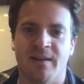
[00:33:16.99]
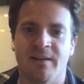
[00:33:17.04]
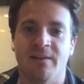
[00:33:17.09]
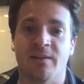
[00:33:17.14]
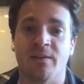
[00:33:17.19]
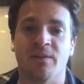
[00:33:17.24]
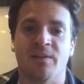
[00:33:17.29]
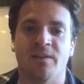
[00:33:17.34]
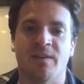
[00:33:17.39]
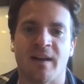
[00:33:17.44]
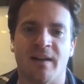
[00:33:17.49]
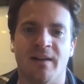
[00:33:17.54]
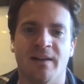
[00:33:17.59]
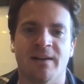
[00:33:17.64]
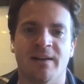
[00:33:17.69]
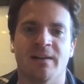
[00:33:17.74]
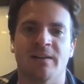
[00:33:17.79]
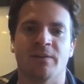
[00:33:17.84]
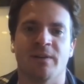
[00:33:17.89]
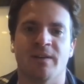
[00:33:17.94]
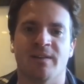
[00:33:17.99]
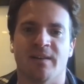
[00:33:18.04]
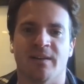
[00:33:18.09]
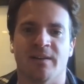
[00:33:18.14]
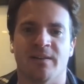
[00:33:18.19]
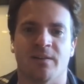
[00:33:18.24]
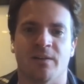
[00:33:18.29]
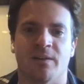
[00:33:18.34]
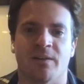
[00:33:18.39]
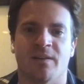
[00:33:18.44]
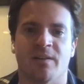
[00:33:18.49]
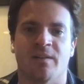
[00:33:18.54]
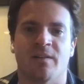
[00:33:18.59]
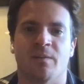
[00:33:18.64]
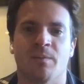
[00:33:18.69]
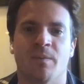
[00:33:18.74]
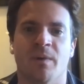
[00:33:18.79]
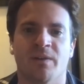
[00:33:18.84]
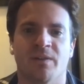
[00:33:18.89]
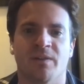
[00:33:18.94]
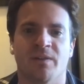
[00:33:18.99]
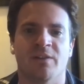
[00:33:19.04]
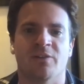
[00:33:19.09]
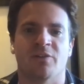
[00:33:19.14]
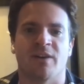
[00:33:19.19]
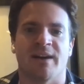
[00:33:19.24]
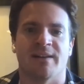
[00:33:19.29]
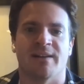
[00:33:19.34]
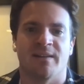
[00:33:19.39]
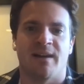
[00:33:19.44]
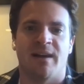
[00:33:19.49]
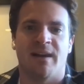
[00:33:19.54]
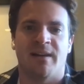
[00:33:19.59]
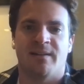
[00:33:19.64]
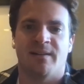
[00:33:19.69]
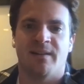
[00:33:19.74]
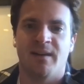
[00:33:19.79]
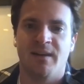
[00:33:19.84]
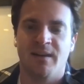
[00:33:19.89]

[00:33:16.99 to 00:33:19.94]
into selling in retail stores. It's mostly directed at